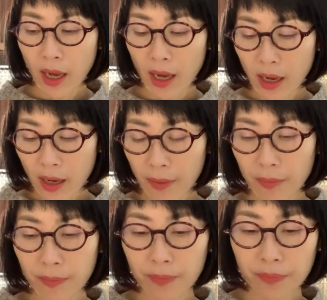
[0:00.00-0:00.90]

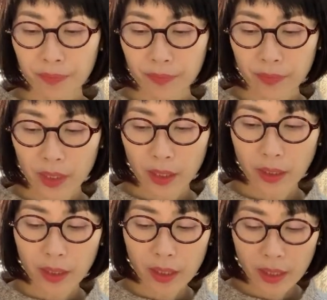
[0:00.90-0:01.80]
um,
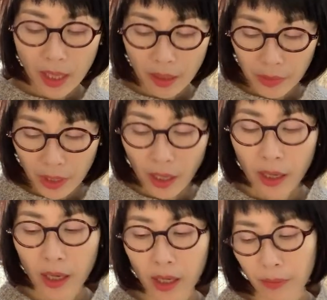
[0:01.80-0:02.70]
at the same
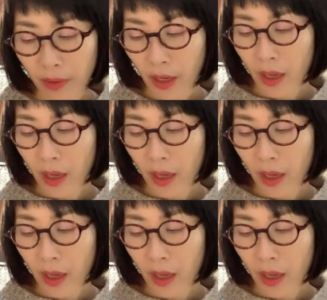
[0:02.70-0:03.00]
time,